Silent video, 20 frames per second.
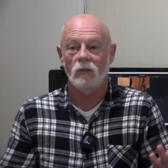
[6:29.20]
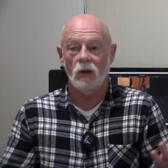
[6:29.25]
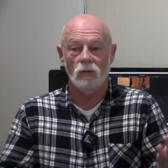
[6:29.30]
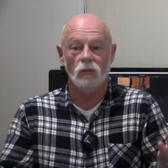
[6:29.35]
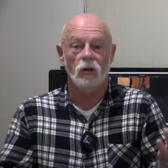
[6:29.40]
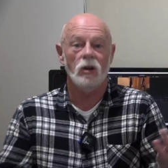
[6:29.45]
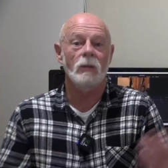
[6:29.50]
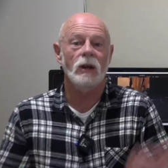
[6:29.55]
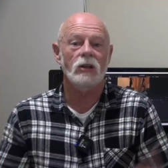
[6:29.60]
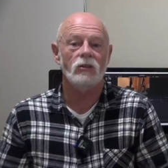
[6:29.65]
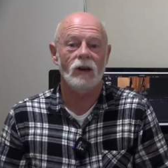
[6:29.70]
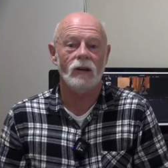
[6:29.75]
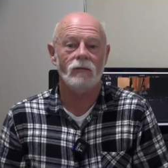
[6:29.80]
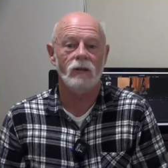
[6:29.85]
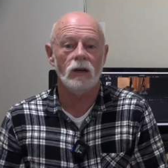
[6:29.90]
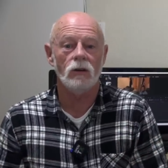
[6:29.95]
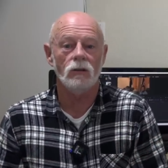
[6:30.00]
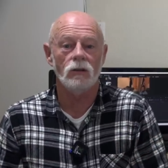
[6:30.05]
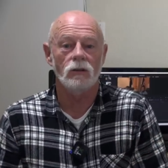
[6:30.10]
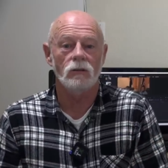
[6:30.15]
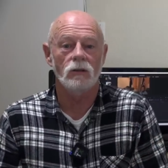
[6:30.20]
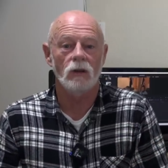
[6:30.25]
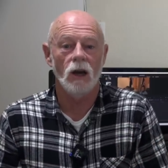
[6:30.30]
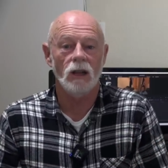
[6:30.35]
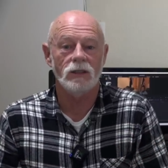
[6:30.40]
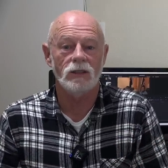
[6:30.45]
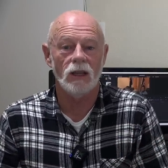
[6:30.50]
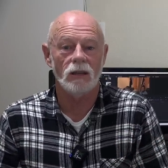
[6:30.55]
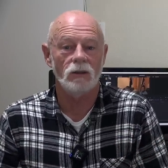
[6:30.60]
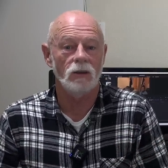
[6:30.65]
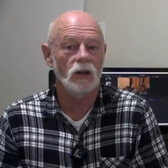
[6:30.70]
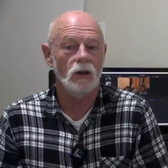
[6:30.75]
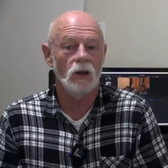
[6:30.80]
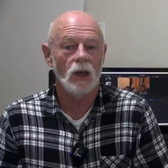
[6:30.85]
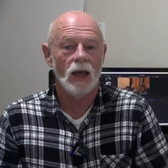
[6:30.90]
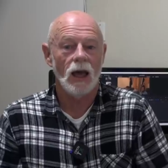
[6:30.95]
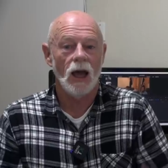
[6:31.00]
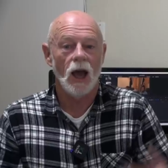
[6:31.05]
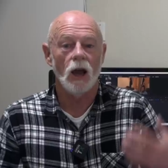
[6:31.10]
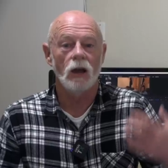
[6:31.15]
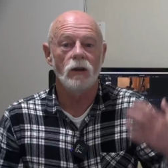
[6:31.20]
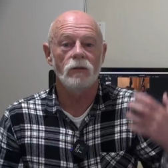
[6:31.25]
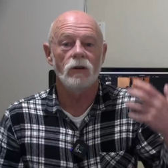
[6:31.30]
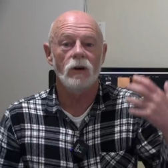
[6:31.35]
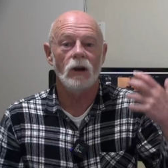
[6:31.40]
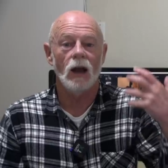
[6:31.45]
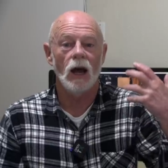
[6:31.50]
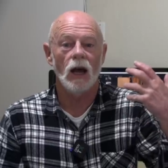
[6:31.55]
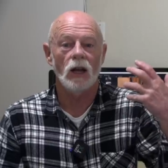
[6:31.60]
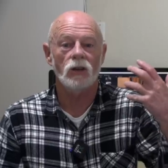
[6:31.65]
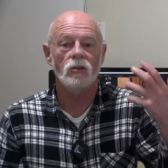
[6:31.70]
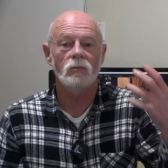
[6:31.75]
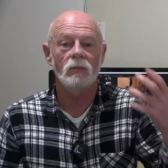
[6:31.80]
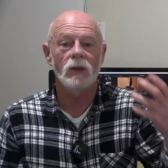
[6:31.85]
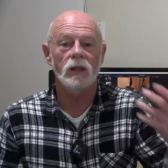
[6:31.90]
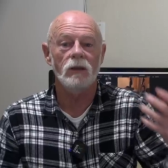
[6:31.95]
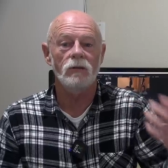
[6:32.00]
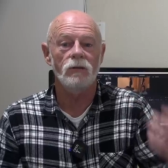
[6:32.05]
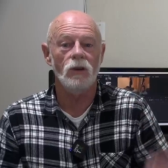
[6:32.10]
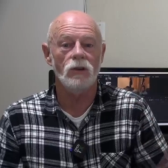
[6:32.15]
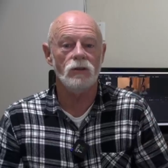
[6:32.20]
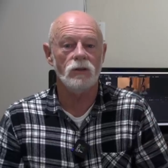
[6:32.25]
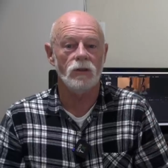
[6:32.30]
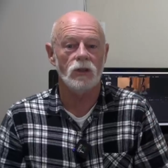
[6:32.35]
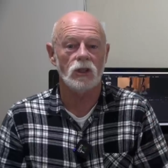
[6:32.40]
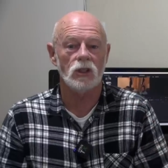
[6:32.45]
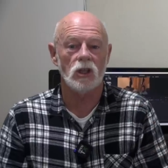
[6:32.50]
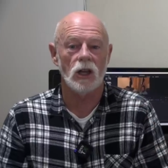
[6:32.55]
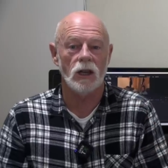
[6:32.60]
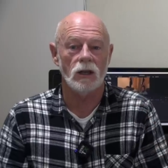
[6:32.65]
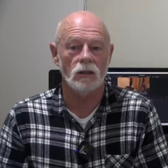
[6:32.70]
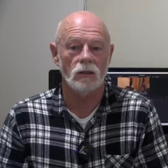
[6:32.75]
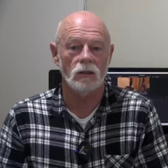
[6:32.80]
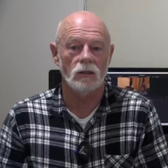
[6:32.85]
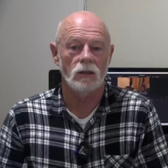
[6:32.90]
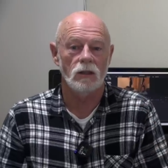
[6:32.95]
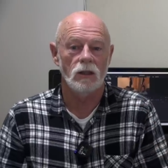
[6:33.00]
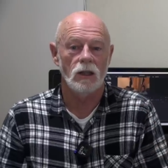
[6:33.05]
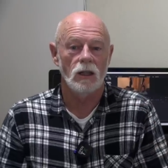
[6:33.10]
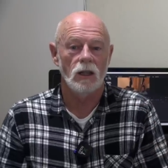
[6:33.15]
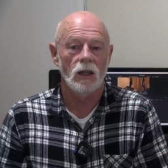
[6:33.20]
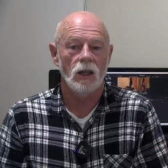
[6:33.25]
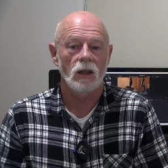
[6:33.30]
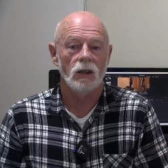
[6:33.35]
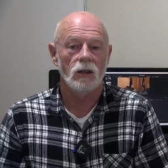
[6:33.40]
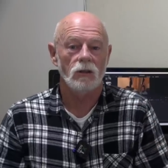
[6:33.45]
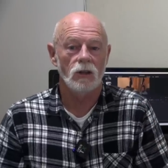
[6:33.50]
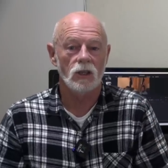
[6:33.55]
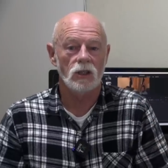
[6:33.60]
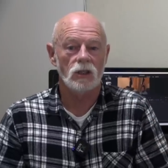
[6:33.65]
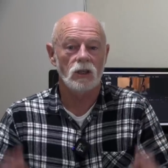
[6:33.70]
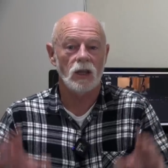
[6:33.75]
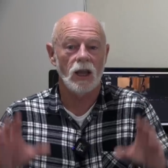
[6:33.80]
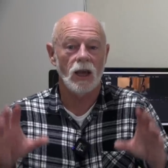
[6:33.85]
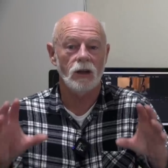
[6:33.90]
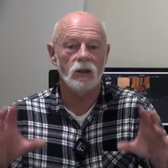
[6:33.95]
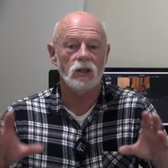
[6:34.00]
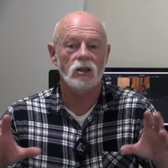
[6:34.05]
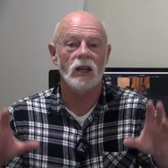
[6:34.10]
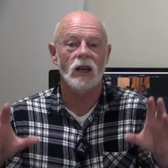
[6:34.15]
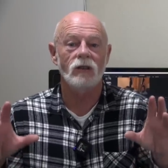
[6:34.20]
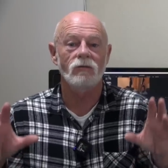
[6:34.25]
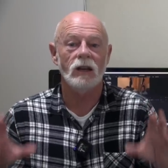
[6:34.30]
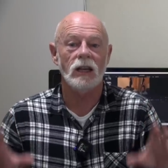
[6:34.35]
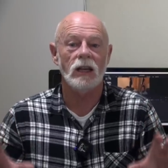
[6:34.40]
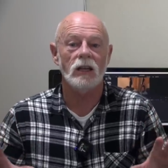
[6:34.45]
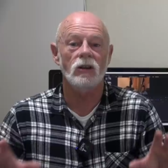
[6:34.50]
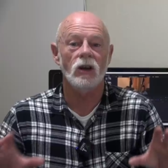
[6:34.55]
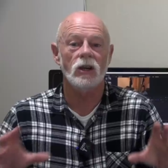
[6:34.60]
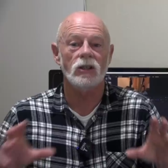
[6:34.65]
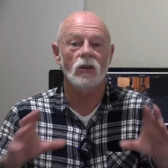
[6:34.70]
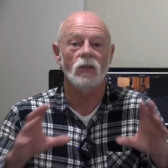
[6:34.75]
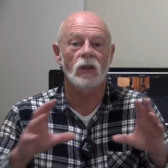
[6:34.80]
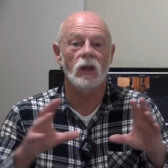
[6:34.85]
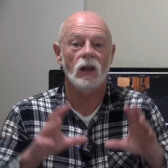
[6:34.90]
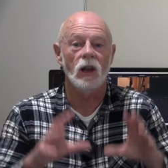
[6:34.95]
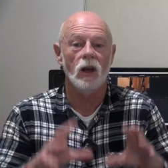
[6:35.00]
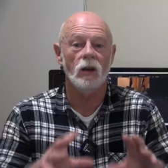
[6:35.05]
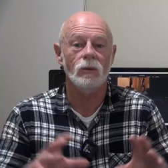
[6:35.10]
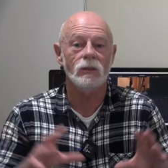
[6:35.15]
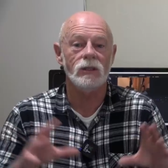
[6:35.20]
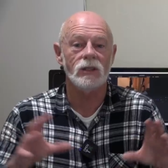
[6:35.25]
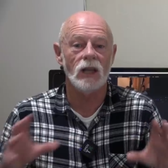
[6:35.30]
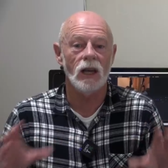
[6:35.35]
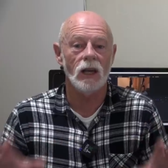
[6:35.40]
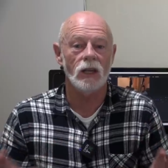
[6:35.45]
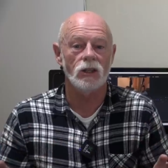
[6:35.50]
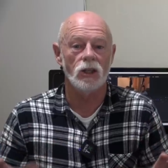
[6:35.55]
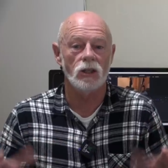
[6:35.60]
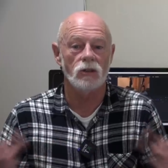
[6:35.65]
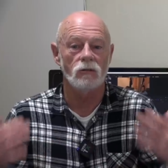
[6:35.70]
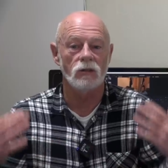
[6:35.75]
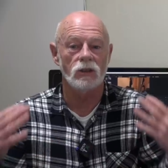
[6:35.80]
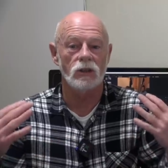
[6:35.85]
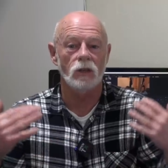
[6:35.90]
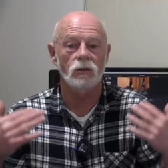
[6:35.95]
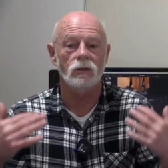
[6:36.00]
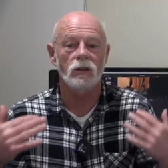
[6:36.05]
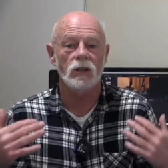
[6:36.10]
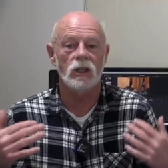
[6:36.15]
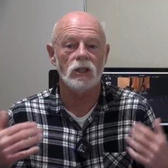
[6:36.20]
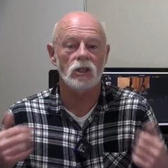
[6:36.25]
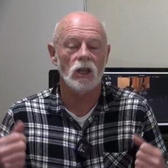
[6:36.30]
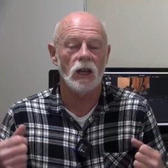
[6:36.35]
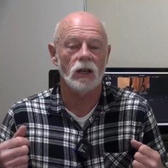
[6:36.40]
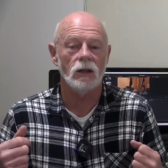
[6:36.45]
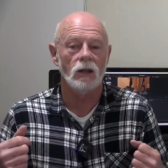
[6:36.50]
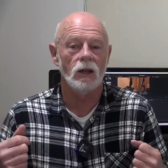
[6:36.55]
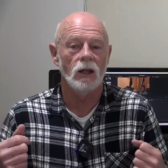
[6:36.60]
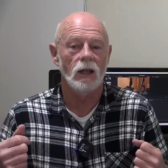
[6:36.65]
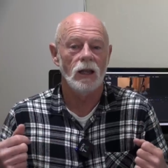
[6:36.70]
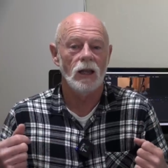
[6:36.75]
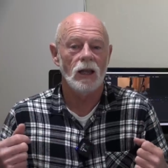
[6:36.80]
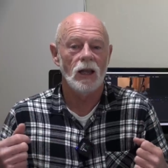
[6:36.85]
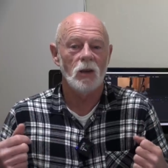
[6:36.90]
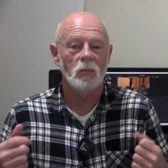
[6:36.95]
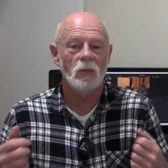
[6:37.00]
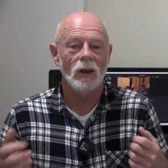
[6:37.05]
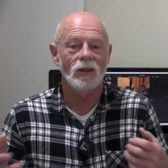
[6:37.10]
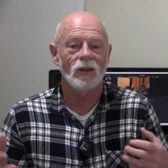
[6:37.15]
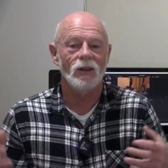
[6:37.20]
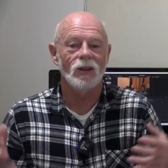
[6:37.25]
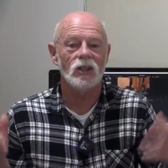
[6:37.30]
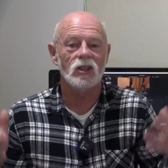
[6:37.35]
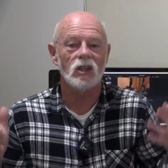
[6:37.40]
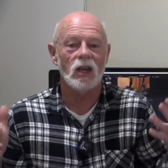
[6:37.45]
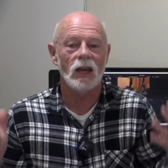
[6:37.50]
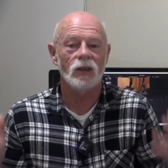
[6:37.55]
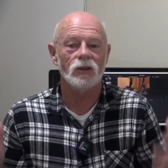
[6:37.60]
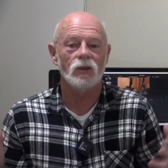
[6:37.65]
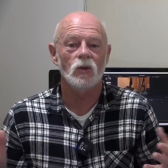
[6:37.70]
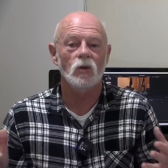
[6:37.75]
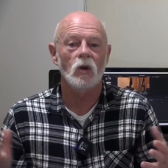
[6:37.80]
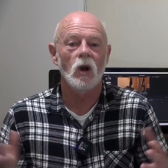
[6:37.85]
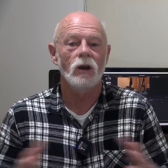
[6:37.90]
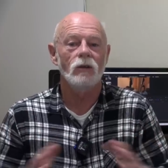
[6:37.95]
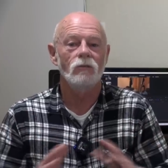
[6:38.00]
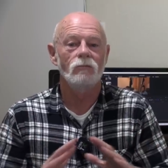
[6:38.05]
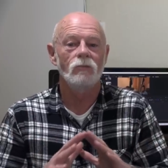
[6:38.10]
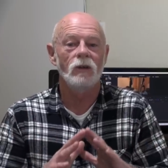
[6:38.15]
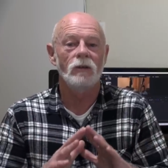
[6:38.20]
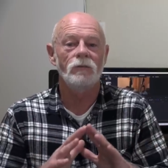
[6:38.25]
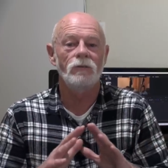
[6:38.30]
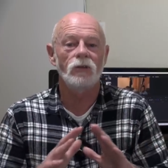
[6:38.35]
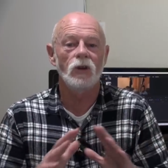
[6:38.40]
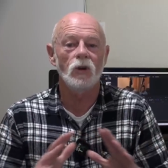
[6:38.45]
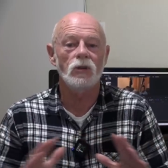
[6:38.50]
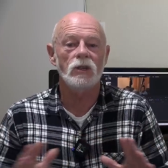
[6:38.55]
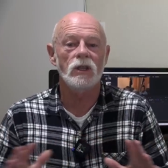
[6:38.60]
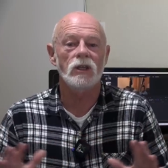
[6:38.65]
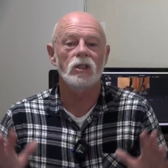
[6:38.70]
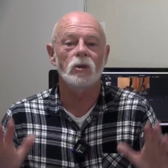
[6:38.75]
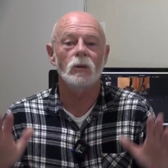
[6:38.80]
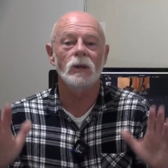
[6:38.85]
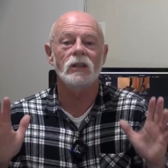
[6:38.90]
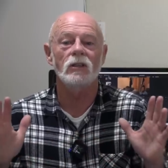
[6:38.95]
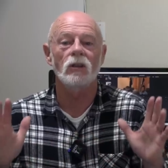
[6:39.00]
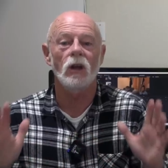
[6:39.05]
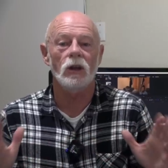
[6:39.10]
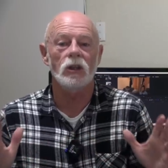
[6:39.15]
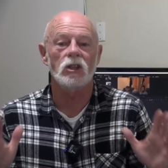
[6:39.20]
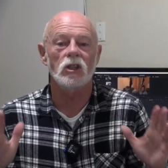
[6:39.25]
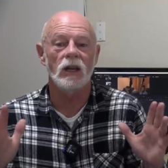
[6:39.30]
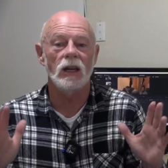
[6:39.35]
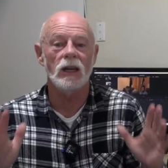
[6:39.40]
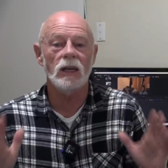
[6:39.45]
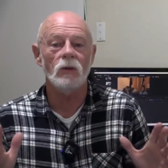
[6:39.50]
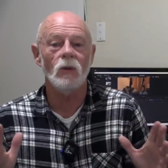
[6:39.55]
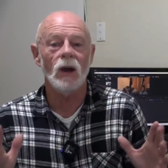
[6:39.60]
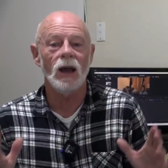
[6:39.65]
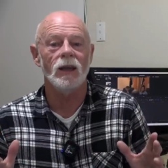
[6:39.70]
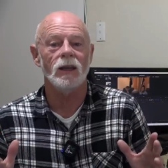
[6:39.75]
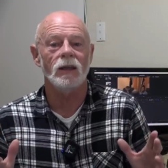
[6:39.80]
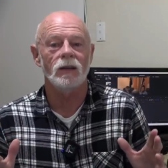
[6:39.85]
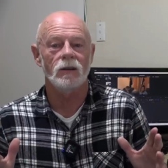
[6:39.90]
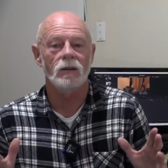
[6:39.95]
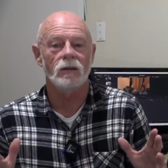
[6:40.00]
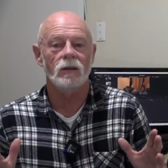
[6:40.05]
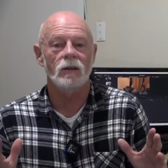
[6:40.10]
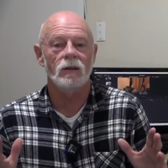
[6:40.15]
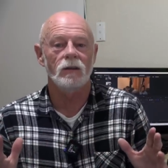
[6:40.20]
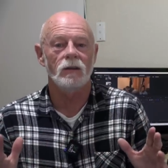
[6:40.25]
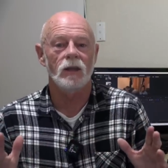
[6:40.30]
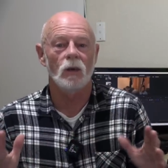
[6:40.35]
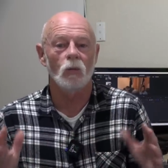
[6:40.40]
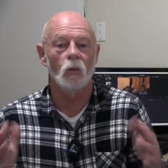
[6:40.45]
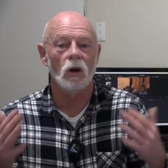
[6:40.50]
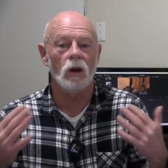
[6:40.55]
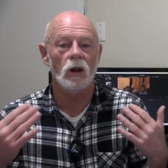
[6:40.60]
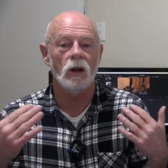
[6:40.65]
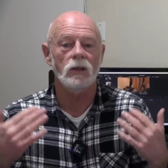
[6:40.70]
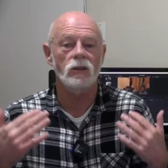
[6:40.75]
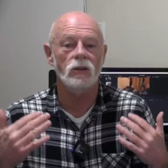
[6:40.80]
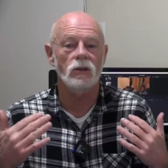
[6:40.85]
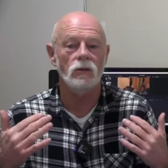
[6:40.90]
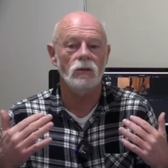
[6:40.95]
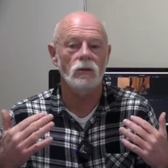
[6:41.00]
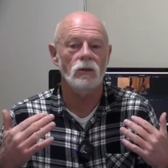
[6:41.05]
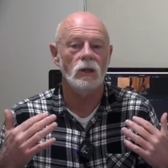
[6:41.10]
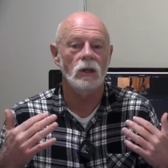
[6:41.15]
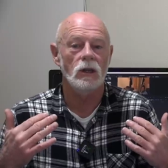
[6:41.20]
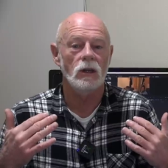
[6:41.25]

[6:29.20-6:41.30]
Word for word: look at my track record. I say, over 100 million views on this channel. This town is now recognised on the global stage as a result of this channel. But this council refuses to acknowledge in any way that what I do,